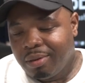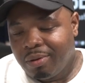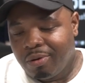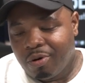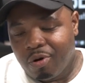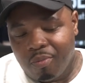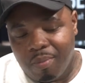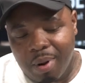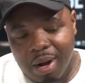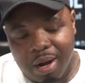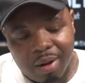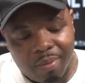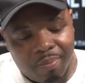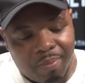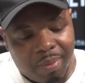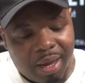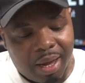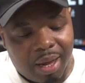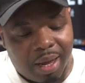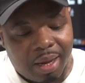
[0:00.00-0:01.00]
you know, by us
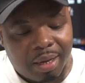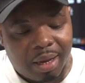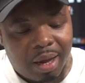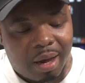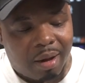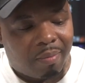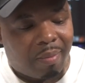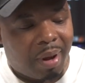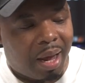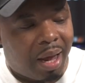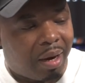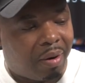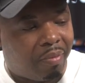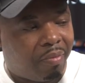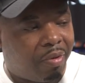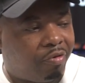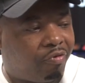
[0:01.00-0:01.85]
being young man and we